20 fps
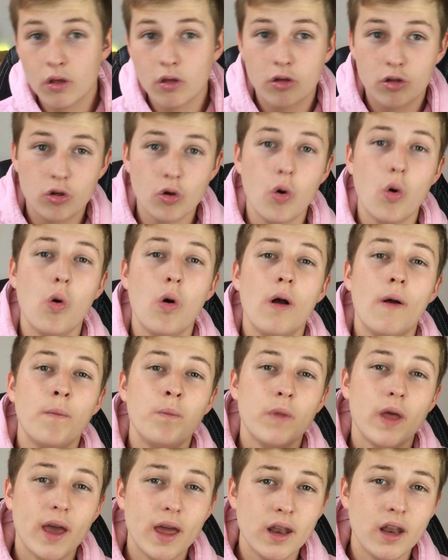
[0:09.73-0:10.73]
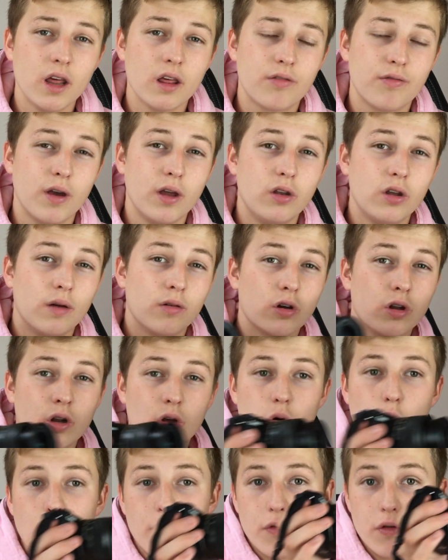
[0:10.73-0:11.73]
So in this video I'm going
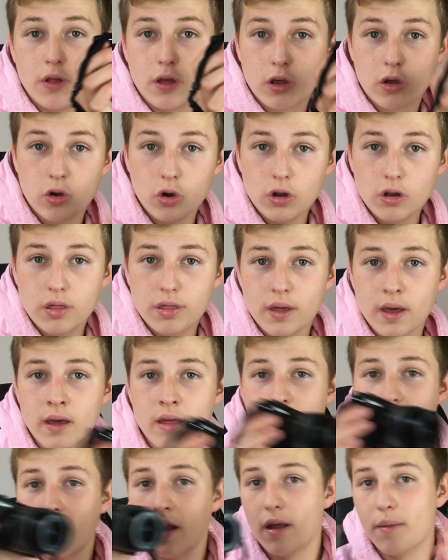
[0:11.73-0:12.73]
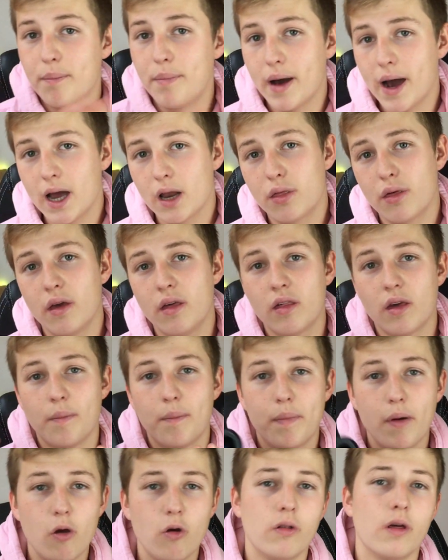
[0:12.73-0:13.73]
to go through the good things and the bad things
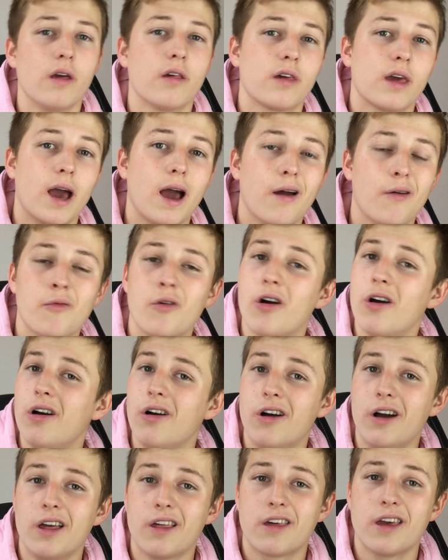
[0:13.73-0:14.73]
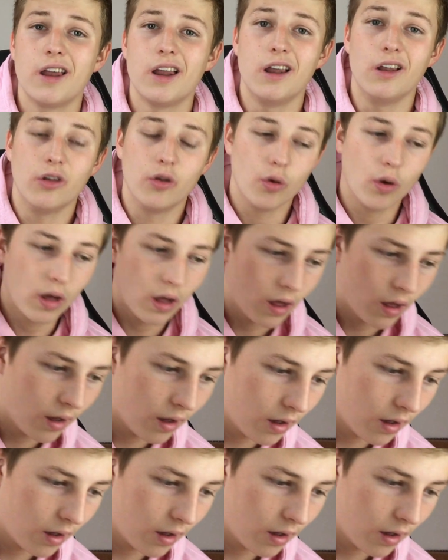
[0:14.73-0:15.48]
about this camera. Let's get into it.